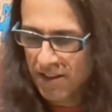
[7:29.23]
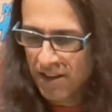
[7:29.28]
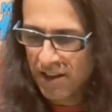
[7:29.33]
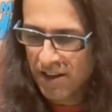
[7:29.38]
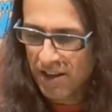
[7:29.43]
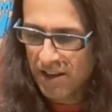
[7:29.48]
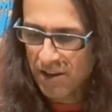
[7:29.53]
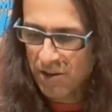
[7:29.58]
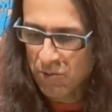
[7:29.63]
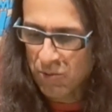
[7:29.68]

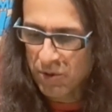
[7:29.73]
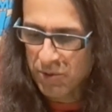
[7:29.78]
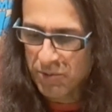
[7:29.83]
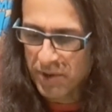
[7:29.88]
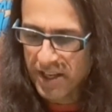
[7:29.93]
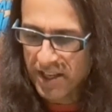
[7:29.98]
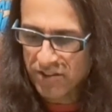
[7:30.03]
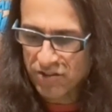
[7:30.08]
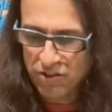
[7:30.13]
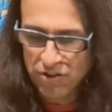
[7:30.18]
when we
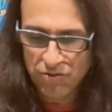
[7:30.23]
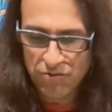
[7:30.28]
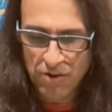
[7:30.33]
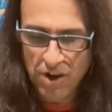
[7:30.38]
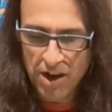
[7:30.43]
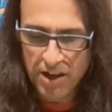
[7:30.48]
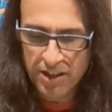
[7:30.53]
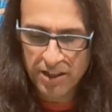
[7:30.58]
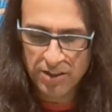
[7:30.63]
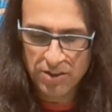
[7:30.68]
get to the
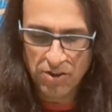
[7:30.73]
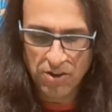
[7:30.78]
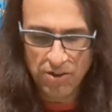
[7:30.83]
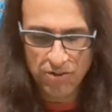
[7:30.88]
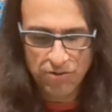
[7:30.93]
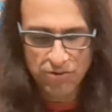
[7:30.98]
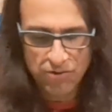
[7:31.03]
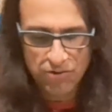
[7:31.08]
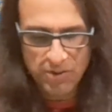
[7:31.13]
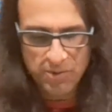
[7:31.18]
rocket
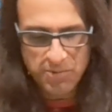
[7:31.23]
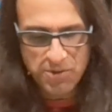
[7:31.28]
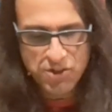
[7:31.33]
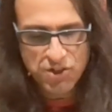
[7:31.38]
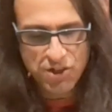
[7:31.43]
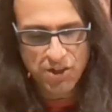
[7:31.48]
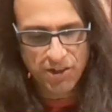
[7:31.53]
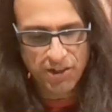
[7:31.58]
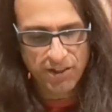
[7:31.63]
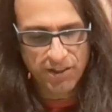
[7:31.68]
launchers, let me
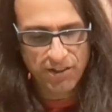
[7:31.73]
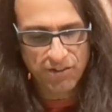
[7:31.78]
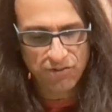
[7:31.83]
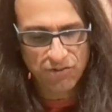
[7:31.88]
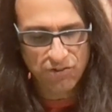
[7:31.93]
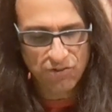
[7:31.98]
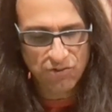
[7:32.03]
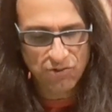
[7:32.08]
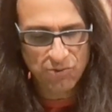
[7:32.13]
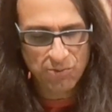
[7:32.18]
show you this.
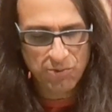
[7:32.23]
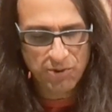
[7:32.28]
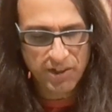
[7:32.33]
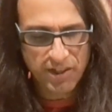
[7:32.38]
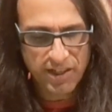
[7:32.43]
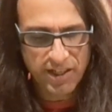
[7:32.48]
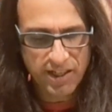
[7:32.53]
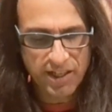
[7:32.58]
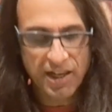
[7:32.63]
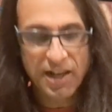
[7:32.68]
This is
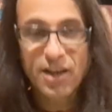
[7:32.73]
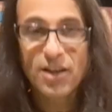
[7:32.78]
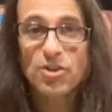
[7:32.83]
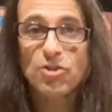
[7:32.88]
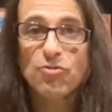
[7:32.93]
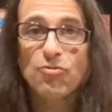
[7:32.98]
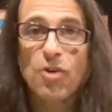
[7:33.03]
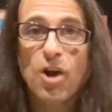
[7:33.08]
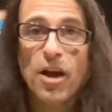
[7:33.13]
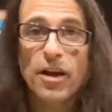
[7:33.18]
pretty neat.
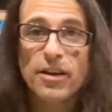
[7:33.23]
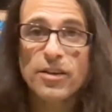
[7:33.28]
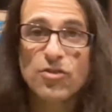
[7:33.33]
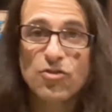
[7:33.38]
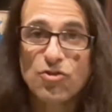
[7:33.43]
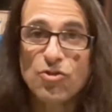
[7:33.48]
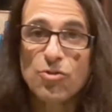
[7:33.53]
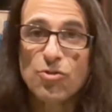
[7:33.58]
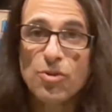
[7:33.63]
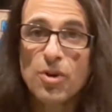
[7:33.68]
The
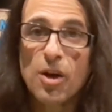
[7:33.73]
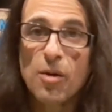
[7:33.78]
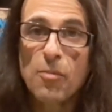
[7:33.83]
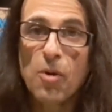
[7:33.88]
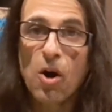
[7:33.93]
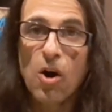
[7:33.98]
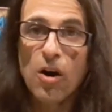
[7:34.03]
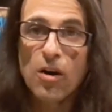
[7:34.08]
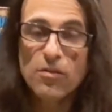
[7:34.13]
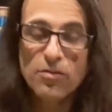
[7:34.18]
rockets do come
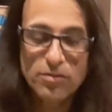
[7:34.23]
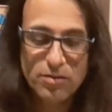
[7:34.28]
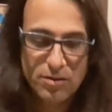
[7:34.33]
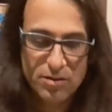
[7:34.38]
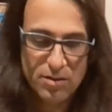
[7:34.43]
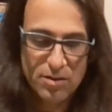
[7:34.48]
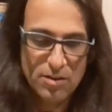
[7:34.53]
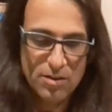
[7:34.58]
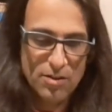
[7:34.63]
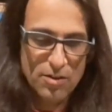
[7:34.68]
off.
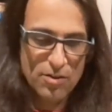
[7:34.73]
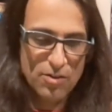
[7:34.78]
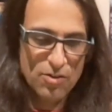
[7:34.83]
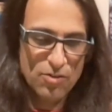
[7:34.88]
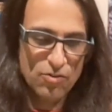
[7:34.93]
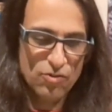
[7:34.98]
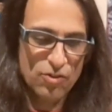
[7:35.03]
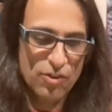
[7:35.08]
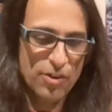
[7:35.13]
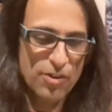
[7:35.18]

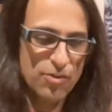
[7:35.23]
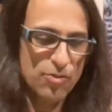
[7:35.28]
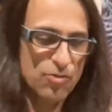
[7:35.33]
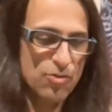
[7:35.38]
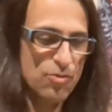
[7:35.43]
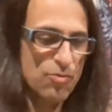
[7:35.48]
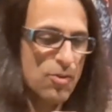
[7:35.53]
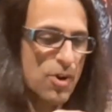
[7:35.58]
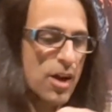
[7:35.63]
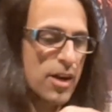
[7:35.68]
So here's
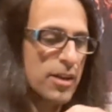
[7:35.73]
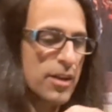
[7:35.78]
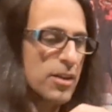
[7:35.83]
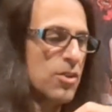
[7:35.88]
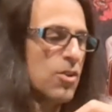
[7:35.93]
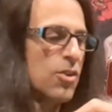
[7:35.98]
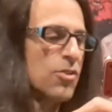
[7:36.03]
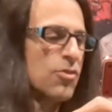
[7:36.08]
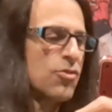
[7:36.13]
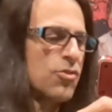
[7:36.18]
the rocket
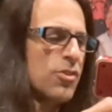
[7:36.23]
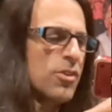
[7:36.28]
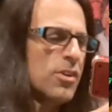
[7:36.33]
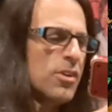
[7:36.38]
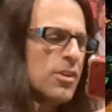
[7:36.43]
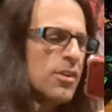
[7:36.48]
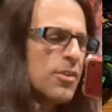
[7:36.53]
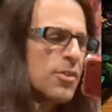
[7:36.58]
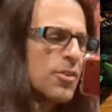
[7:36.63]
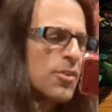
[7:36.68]

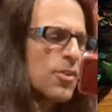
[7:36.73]
launcher.